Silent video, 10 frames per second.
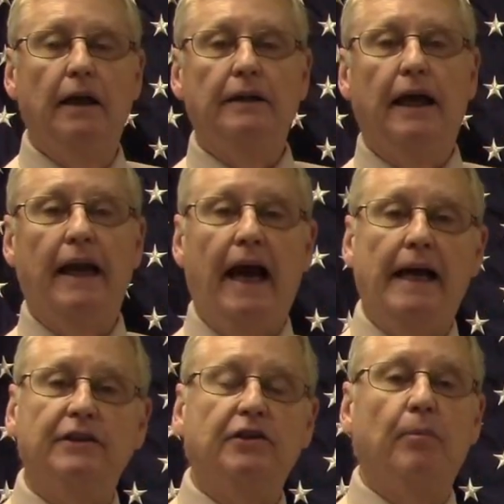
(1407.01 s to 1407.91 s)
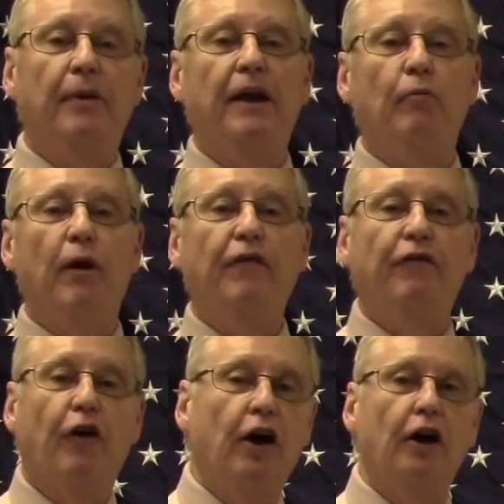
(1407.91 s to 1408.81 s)
that it has to be
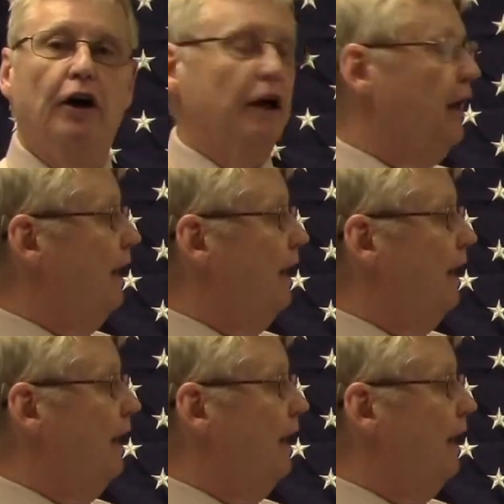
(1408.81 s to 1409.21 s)
referred,